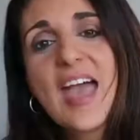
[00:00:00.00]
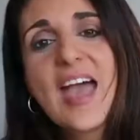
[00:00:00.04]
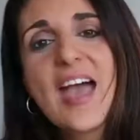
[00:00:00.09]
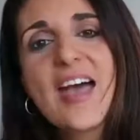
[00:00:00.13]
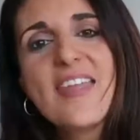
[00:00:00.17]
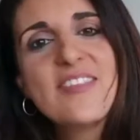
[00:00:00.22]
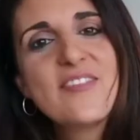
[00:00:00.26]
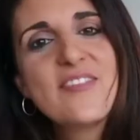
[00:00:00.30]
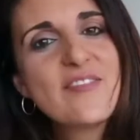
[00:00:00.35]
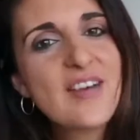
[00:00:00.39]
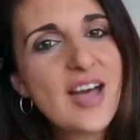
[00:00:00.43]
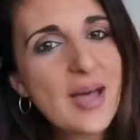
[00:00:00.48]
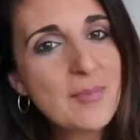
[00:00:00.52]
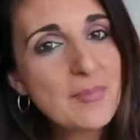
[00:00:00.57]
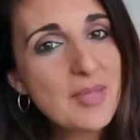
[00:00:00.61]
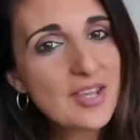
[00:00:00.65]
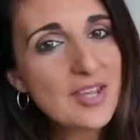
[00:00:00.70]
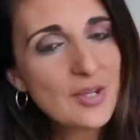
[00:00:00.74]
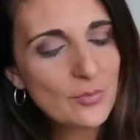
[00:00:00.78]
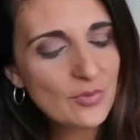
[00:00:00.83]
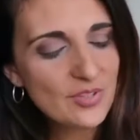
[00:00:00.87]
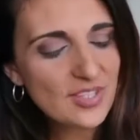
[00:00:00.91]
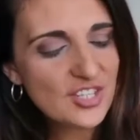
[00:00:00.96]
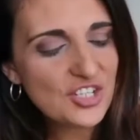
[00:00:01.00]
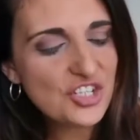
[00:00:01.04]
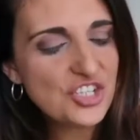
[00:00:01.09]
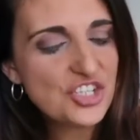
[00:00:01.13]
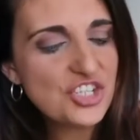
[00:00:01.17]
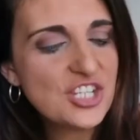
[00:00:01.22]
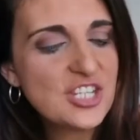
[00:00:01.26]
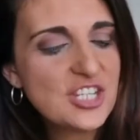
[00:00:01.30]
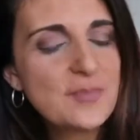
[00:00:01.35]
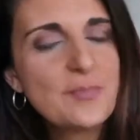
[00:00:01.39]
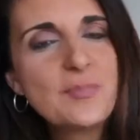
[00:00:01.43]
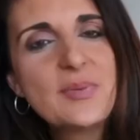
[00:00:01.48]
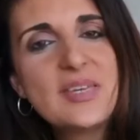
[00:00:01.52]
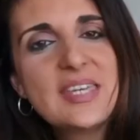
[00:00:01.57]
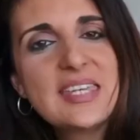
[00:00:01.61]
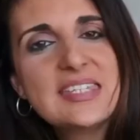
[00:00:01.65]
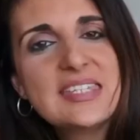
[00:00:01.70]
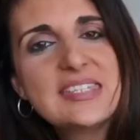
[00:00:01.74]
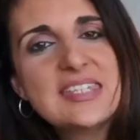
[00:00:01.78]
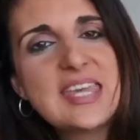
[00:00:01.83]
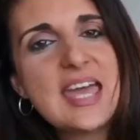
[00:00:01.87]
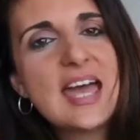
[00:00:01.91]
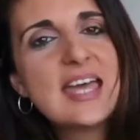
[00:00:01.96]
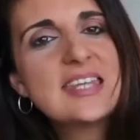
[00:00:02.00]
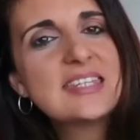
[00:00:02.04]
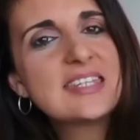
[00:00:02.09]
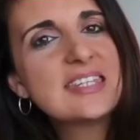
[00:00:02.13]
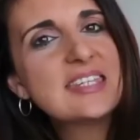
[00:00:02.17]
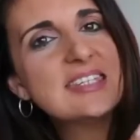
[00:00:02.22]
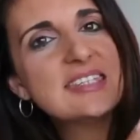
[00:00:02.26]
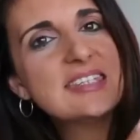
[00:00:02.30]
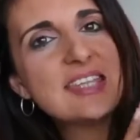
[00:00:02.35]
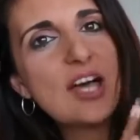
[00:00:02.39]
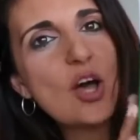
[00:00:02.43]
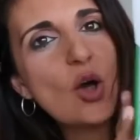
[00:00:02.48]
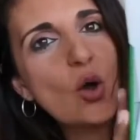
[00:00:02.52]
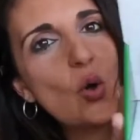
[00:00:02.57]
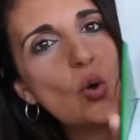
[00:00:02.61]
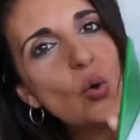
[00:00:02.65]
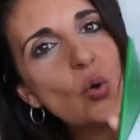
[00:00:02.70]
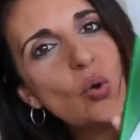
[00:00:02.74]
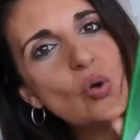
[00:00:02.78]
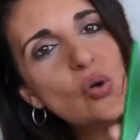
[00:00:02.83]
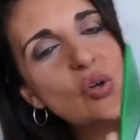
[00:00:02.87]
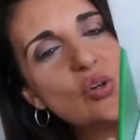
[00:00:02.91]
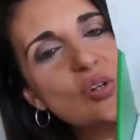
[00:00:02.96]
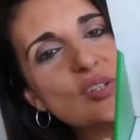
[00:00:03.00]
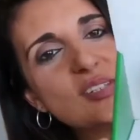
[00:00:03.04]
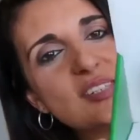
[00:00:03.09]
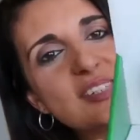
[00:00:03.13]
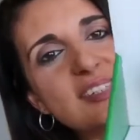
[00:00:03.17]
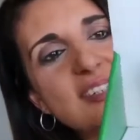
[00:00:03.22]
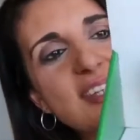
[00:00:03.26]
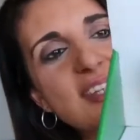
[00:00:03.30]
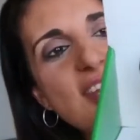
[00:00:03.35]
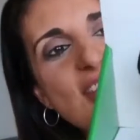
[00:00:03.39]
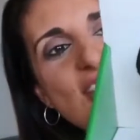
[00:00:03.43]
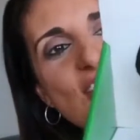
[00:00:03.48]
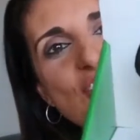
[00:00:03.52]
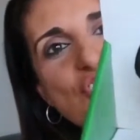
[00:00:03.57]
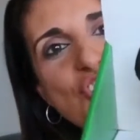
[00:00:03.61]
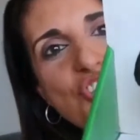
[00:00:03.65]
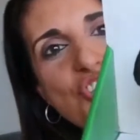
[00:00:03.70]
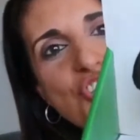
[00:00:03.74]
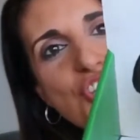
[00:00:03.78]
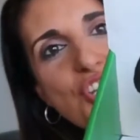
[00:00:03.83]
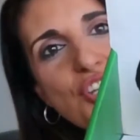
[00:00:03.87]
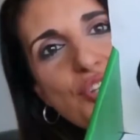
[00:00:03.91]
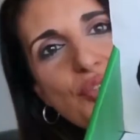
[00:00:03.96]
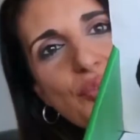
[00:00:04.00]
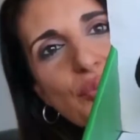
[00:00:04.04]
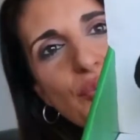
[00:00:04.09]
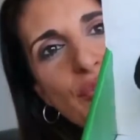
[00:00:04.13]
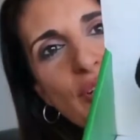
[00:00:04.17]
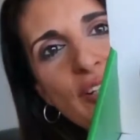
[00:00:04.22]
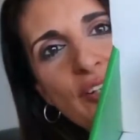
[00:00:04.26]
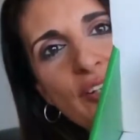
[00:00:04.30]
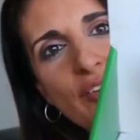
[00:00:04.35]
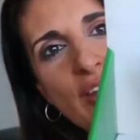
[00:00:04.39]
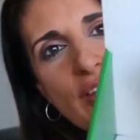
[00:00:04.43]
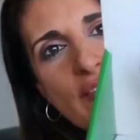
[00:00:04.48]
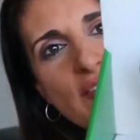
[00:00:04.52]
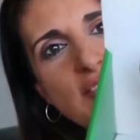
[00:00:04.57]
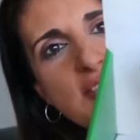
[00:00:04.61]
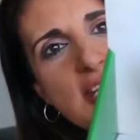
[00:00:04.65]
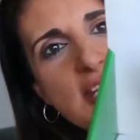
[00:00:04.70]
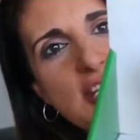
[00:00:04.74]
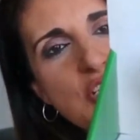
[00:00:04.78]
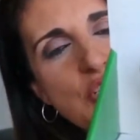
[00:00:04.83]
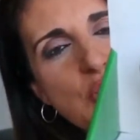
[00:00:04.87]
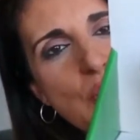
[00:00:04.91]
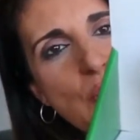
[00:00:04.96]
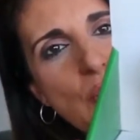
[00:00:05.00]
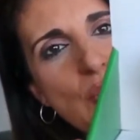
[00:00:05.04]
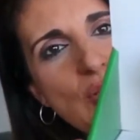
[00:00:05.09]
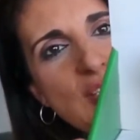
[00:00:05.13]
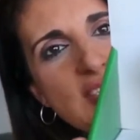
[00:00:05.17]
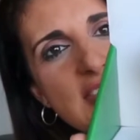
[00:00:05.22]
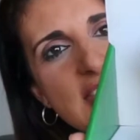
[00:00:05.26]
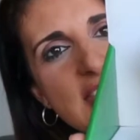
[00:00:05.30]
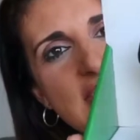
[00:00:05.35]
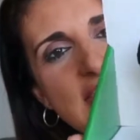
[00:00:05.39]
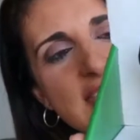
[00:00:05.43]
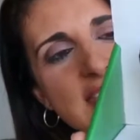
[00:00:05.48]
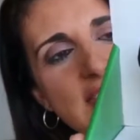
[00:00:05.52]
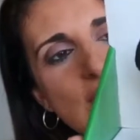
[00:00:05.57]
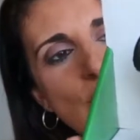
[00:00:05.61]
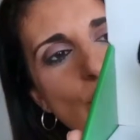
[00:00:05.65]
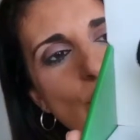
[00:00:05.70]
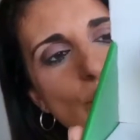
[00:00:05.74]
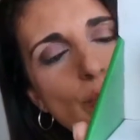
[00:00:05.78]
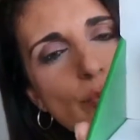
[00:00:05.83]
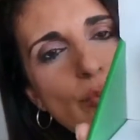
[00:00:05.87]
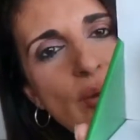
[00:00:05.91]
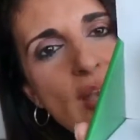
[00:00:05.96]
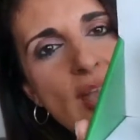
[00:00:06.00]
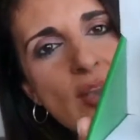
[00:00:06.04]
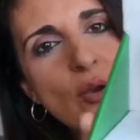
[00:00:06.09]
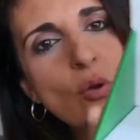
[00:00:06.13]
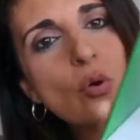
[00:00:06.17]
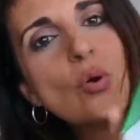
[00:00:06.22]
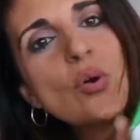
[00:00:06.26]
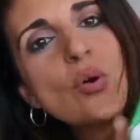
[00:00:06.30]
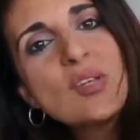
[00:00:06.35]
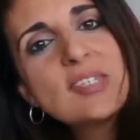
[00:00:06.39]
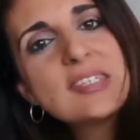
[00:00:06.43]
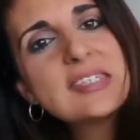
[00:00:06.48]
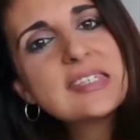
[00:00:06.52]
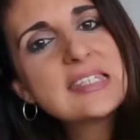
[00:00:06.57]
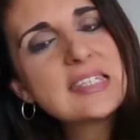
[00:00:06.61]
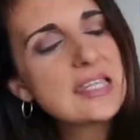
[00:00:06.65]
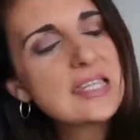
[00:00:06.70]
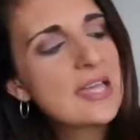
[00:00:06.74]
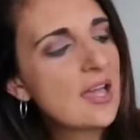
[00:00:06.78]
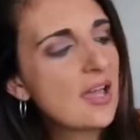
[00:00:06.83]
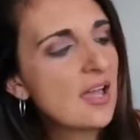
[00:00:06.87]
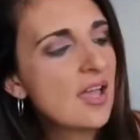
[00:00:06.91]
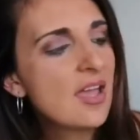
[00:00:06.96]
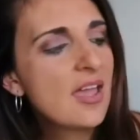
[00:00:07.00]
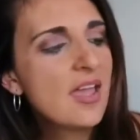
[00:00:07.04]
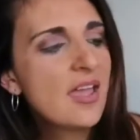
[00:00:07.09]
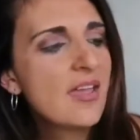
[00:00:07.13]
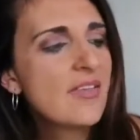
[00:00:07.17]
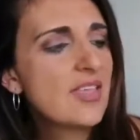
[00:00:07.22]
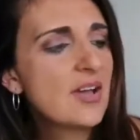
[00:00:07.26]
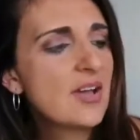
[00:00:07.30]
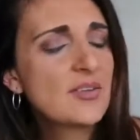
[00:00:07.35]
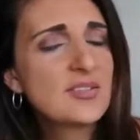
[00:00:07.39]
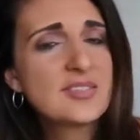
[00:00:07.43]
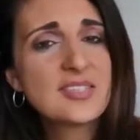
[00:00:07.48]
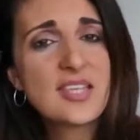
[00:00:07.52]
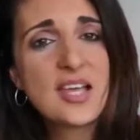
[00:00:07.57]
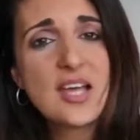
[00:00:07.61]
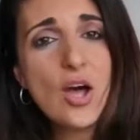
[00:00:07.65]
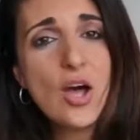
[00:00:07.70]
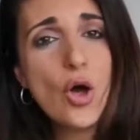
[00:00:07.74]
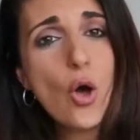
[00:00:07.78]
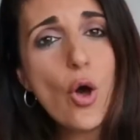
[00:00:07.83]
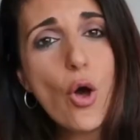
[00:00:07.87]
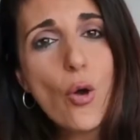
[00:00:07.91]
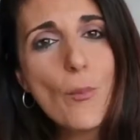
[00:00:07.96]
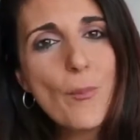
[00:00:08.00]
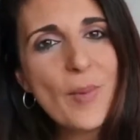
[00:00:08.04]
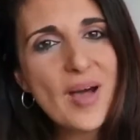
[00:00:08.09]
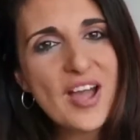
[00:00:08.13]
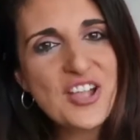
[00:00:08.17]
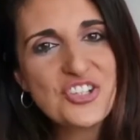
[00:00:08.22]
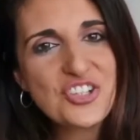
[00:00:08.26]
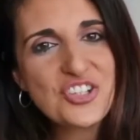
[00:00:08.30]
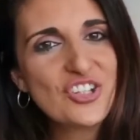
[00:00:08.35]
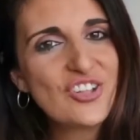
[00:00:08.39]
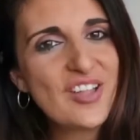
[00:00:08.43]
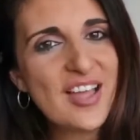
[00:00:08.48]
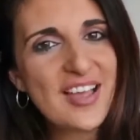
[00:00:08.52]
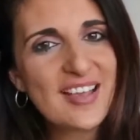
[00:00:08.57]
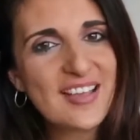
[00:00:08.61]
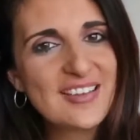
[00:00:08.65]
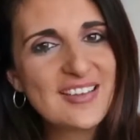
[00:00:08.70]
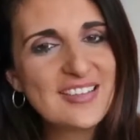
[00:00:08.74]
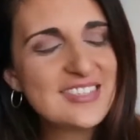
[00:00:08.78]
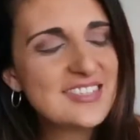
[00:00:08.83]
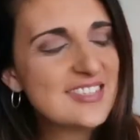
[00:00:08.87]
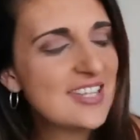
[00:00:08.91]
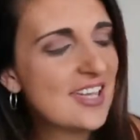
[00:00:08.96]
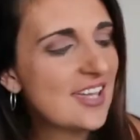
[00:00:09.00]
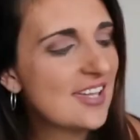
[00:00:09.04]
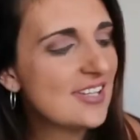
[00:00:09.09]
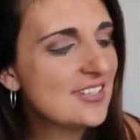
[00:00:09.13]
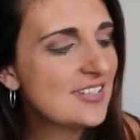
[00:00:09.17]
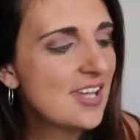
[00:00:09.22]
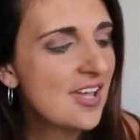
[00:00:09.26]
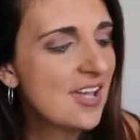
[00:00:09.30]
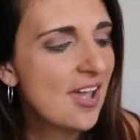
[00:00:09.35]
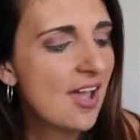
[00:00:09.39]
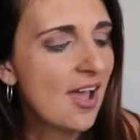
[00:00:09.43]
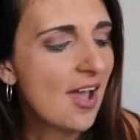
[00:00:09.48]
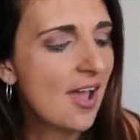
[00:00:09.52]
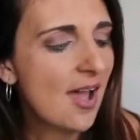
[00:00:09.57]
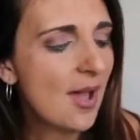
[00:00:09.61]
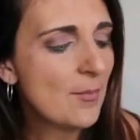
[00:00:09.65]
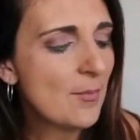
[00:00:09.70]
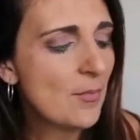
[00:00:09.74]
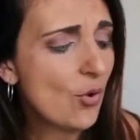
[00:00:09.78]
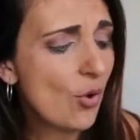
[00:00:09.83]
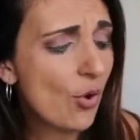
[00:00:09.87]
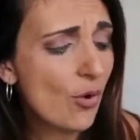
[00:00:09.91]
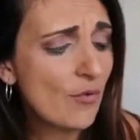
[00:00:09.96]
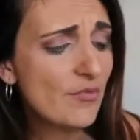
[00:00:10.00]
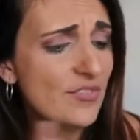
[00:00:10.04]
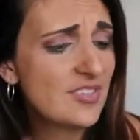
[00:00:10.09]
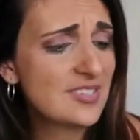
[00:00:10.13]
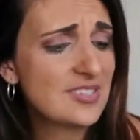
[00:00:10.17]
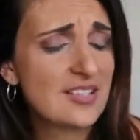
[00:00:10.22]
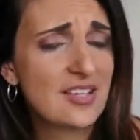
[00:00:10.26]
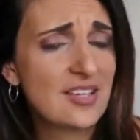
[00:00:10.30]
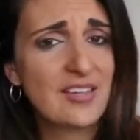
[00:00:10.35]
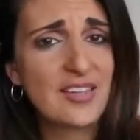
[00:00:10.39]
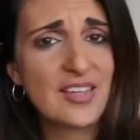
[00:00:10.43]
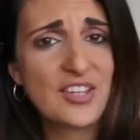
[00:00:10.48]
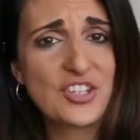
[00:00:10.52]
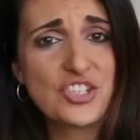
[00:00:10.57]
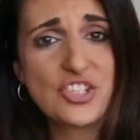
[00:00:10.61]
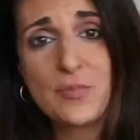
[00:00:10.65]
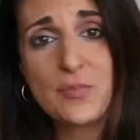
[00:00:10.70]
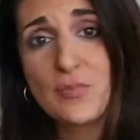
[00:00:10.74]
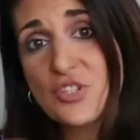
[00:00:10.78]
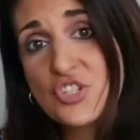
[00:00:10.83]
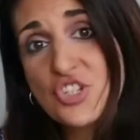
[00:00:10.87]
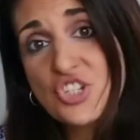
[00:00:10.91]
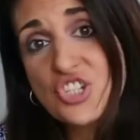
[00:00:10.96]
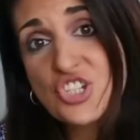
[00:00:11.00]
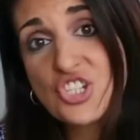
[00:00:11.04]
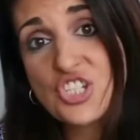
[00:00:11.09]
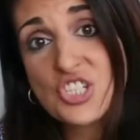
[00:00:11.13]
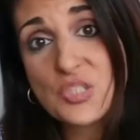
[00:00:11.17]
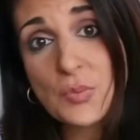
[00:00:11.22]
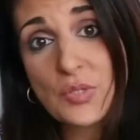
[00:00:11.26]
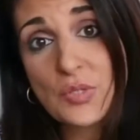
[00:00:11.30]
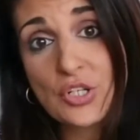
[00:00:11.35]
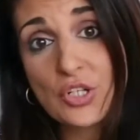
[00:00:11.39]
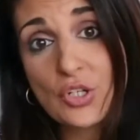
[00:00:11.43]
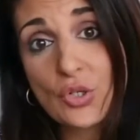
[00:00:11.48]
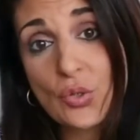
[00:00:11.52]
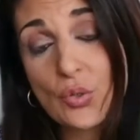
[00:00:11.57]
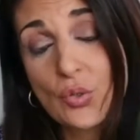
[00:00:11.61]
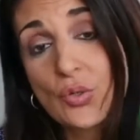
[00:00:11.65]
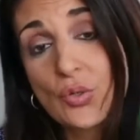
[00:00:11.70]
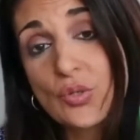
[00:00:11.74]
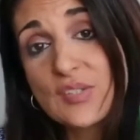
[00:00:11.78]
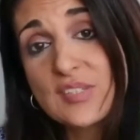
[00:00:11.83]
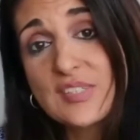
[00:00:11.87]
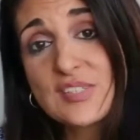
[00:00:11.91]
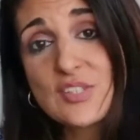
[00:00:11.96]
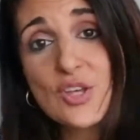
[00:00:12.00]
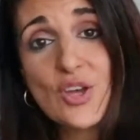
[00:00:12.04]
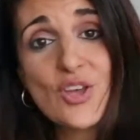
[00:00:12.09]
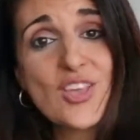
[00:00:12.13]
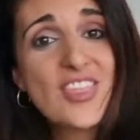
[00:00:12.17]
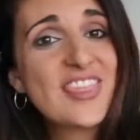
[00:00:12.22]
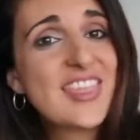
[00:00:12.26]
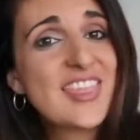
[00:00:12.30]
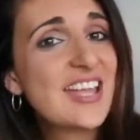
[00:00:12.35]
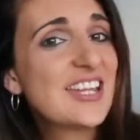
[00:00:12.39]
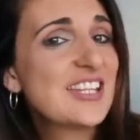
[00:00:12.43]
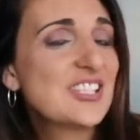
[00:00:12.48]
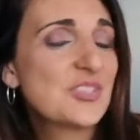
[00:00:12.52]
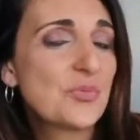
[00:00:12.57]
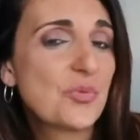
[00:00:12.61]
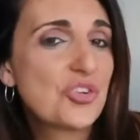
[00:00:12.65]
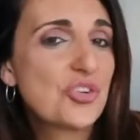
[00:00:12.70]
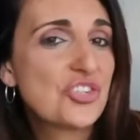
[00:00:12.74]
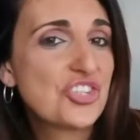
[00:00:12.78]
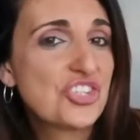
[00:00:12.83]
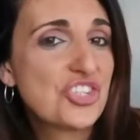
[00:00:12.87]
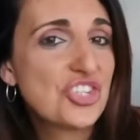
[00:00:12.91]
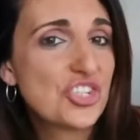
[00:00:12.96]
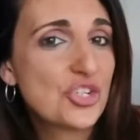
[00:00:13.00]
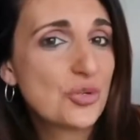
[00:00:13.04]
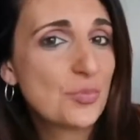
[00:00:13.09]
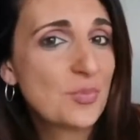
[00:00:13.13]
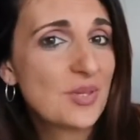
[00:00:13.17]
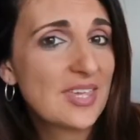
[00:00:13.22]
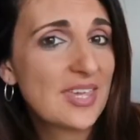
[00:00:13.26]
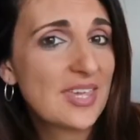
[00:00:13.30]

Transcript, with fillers: And the farm animal that she picked out is a horse. She really gravitated towards this little brown horse here. There was a whole bunch, like I said, um, of this collection, but she just wanted a horse, so that is what she'll be